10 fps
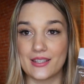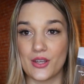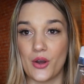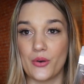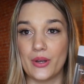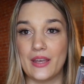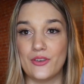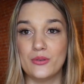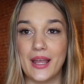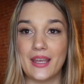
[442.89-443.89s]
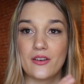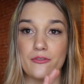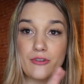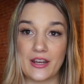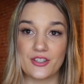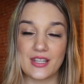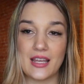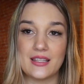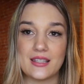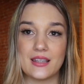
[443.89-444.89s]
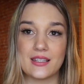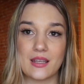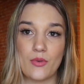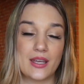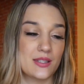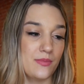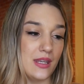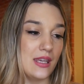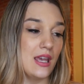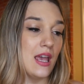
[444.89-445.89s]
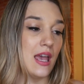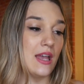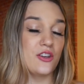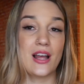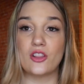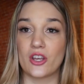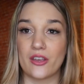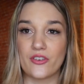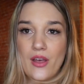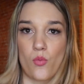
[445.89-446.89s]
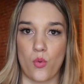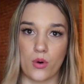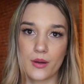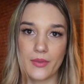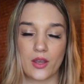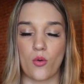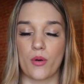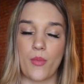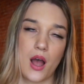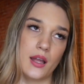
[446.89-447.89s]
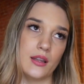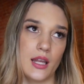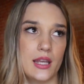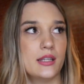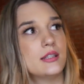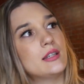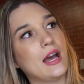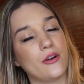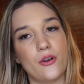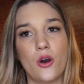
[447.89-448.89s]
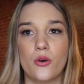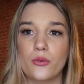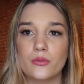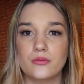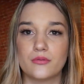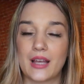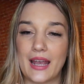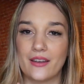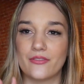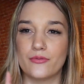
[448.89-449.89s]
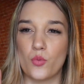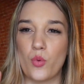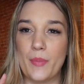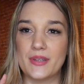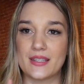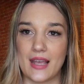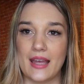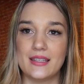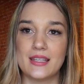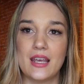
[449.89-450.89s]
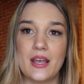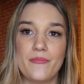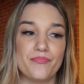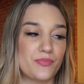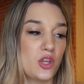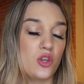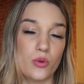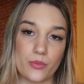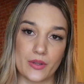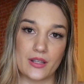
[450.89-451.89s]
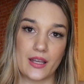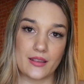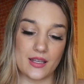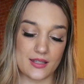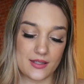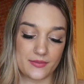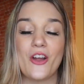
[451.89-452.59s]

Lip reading: So if you like fresh scents the same way as me, and you're not looking for that warm, like gourmand, like, I don't know, kind of whipped scent, you will really like this.